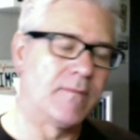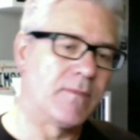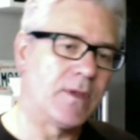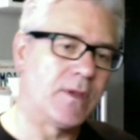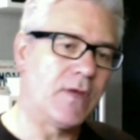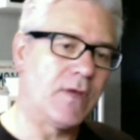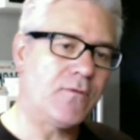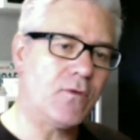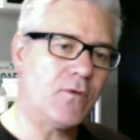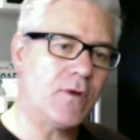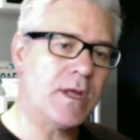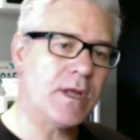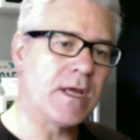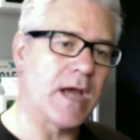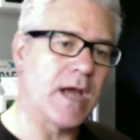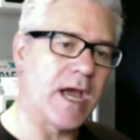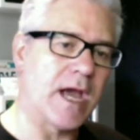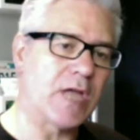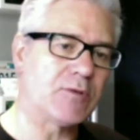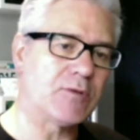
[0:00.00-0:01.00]
If your
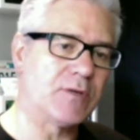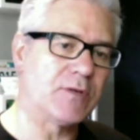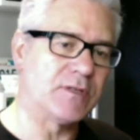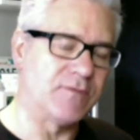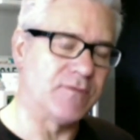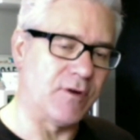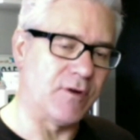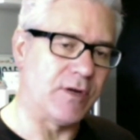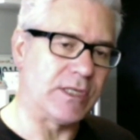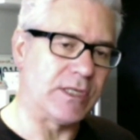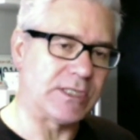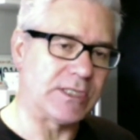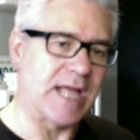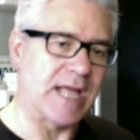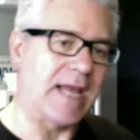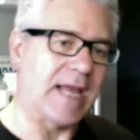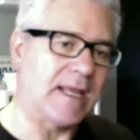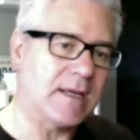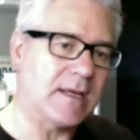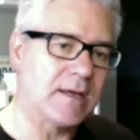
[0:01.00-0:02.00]
engagement is very
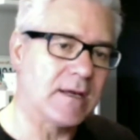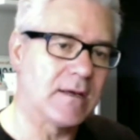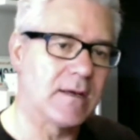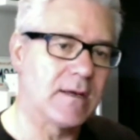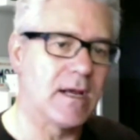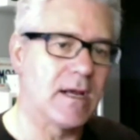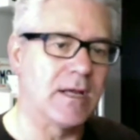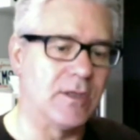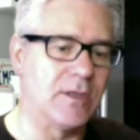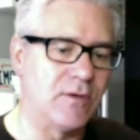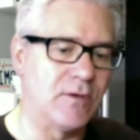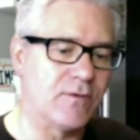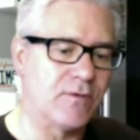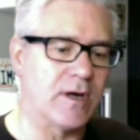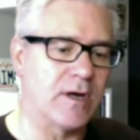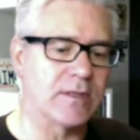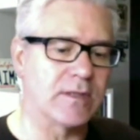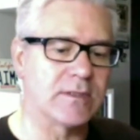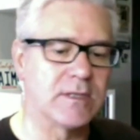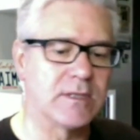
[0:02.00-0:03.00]
static and you've
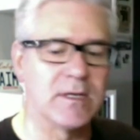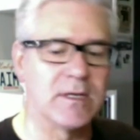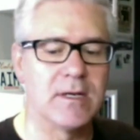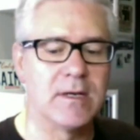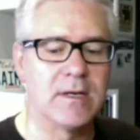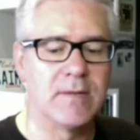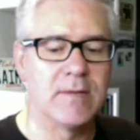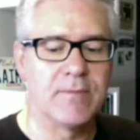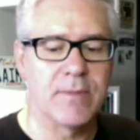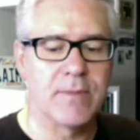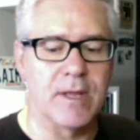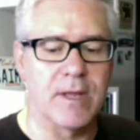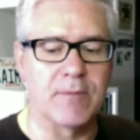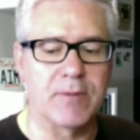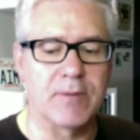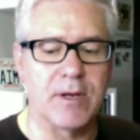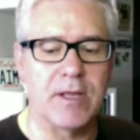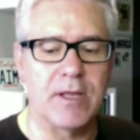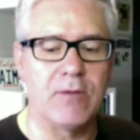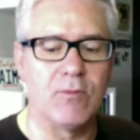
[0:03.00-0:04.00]
got a
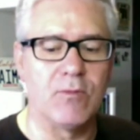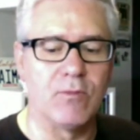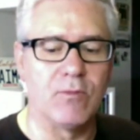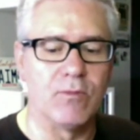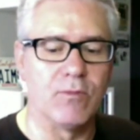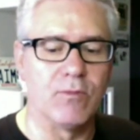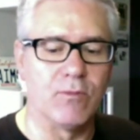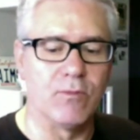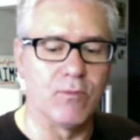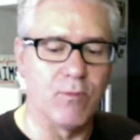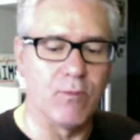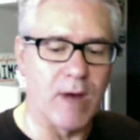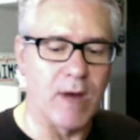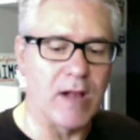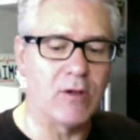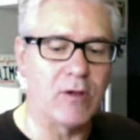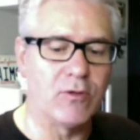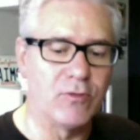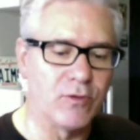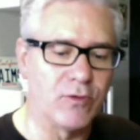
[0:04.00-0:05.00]
pretty
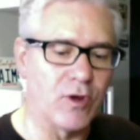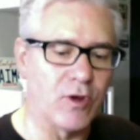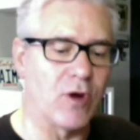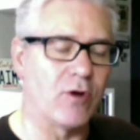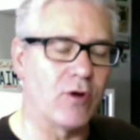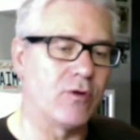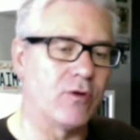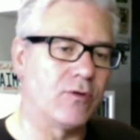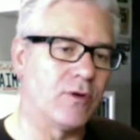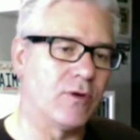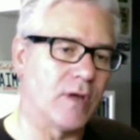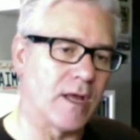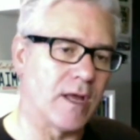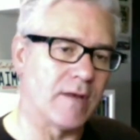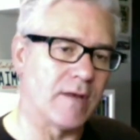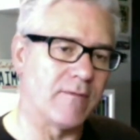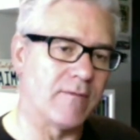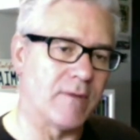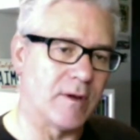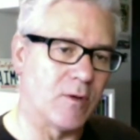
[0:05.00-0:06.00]
well-known,
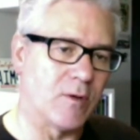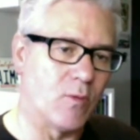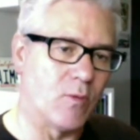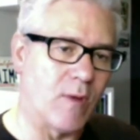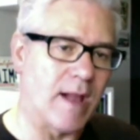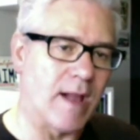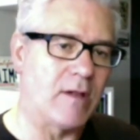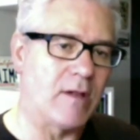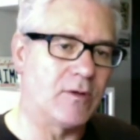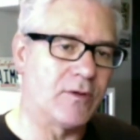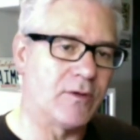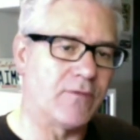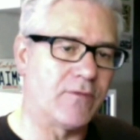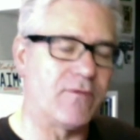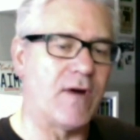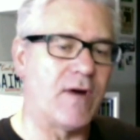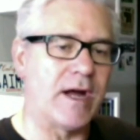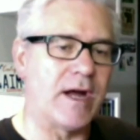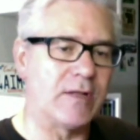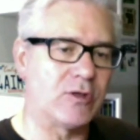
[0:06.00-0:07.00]

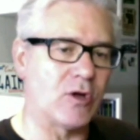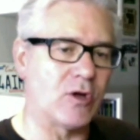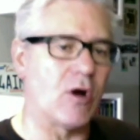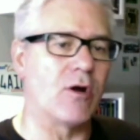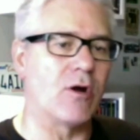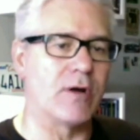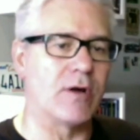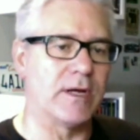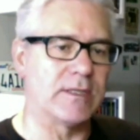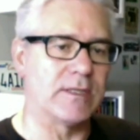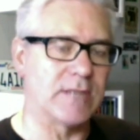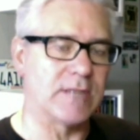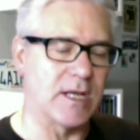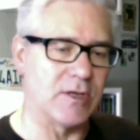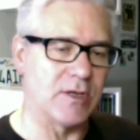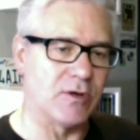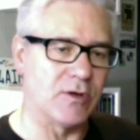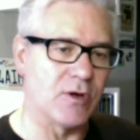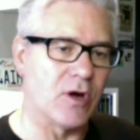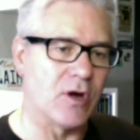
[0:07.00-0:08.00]
well-defined target, and
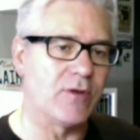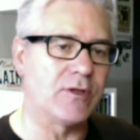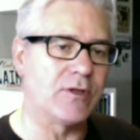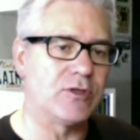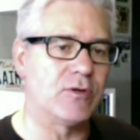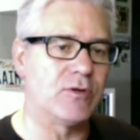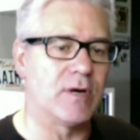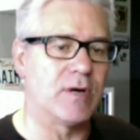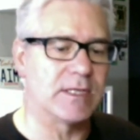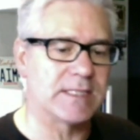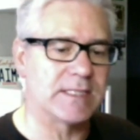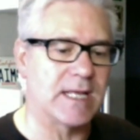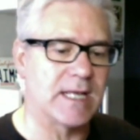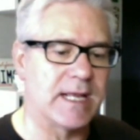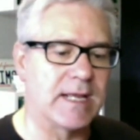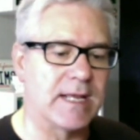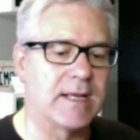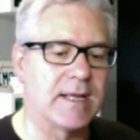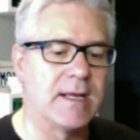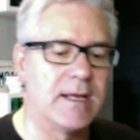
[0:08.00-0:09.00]
you know that you are
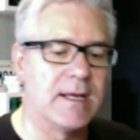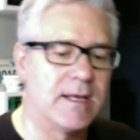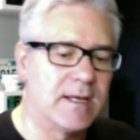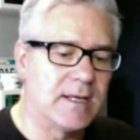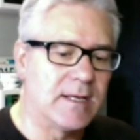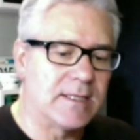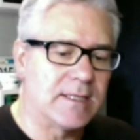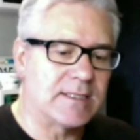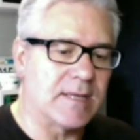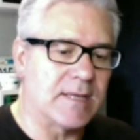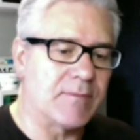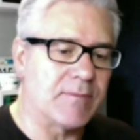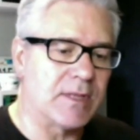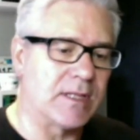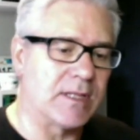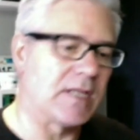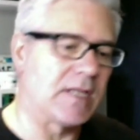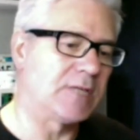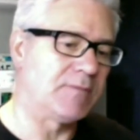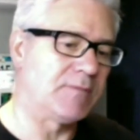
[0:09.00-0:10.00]
selling something
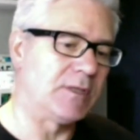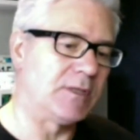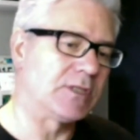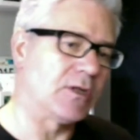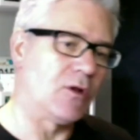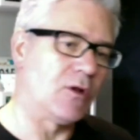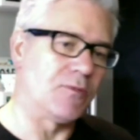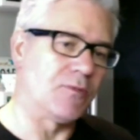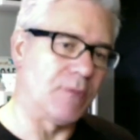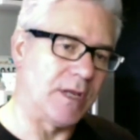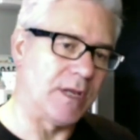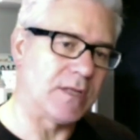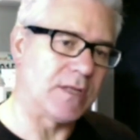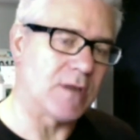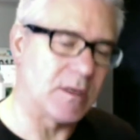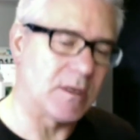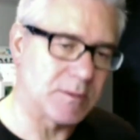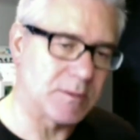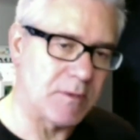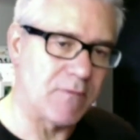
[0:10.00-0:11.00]
that has been sold many
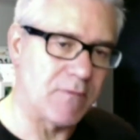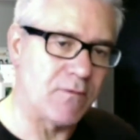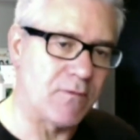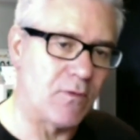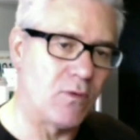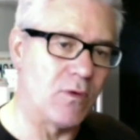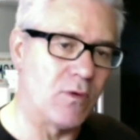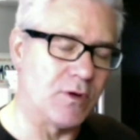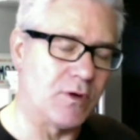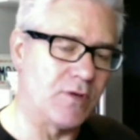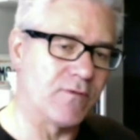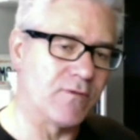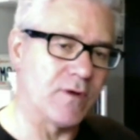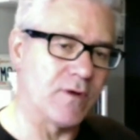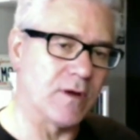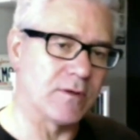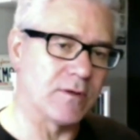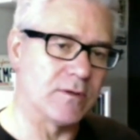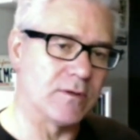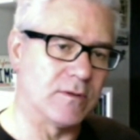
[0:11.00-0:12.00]
times before, and you've
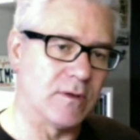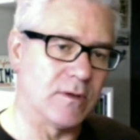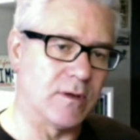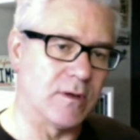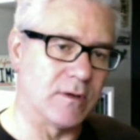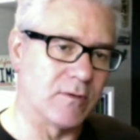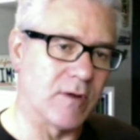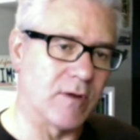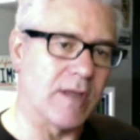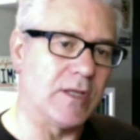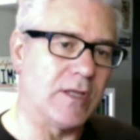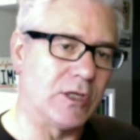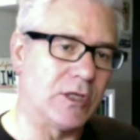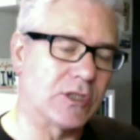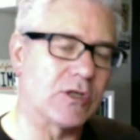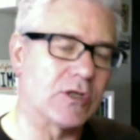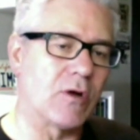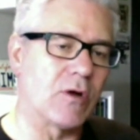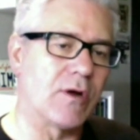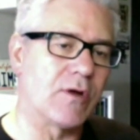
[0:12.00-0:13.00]
got a great
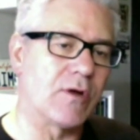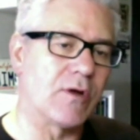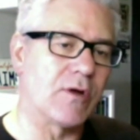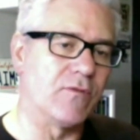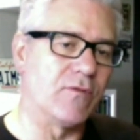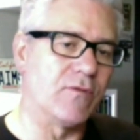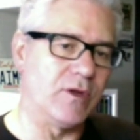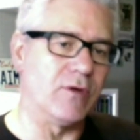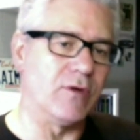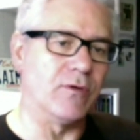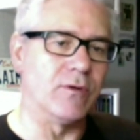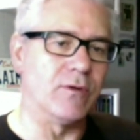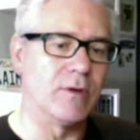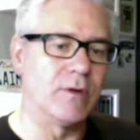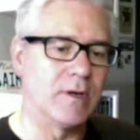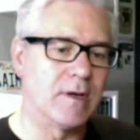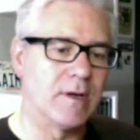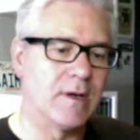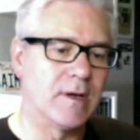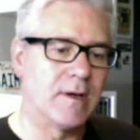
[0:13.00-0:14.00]
historical view,
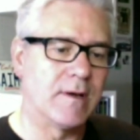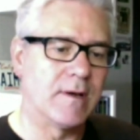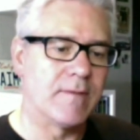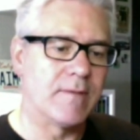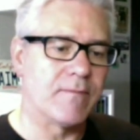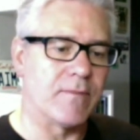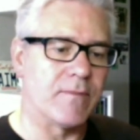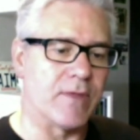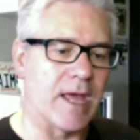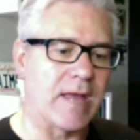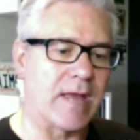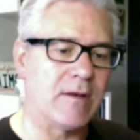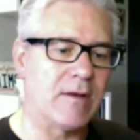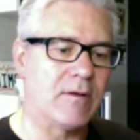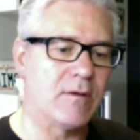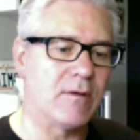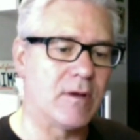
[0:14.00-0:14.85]
then